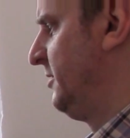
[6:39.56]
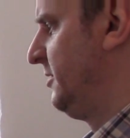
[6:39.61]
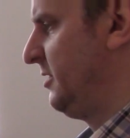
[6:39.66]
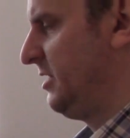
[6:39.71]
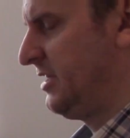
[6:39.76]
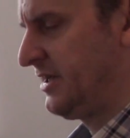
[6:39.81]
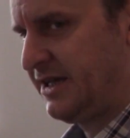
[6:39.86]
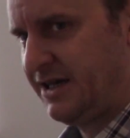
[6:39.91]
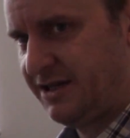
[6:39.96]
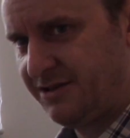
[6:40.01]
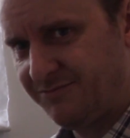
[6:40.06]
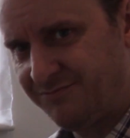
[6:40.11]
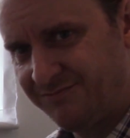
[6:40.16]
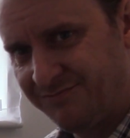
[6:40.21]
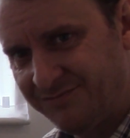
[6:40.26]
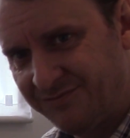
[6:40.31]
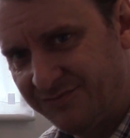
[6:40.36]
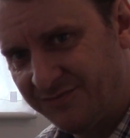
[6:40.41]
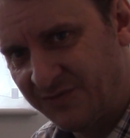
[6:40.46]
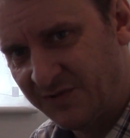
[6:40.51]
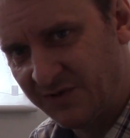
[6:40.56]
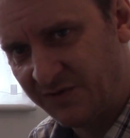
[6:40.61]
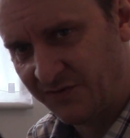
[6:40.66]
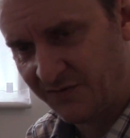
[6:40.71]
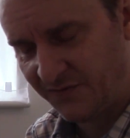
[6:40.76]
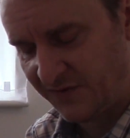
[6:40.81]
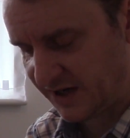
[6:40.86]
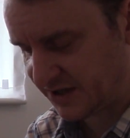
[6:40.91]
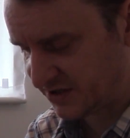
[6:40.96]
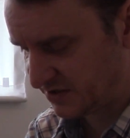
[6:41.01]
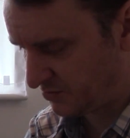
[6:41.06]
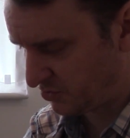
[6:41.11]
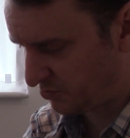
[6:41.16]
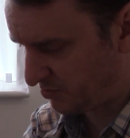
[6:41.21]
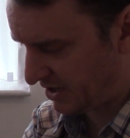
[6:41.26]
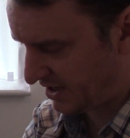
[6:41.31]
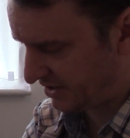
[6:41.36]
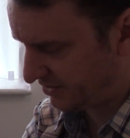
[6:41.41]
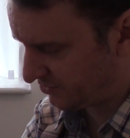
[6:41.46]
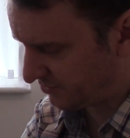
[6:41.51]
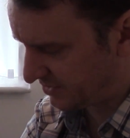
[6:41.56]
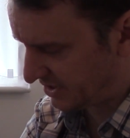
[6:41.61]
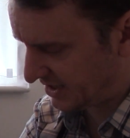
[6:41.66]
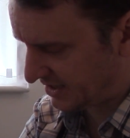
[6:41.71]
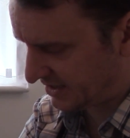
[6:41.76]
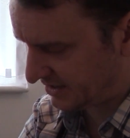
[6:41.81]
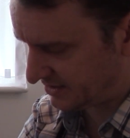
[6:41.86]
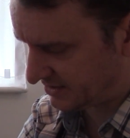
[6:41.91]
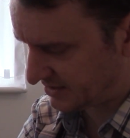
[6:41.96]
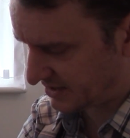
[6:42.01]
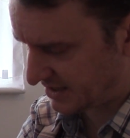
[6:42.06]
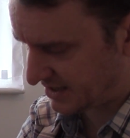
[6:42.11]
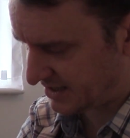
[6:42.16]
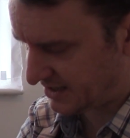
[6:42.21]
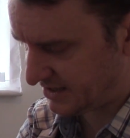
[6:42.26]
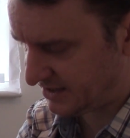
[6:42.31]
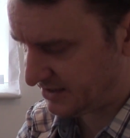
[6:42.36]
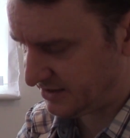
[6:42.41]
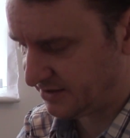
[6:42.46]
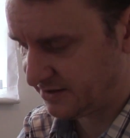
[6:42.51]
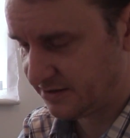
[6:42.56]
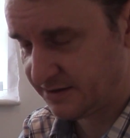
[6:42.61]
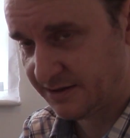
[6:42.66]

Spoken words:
Again, flexible panel and a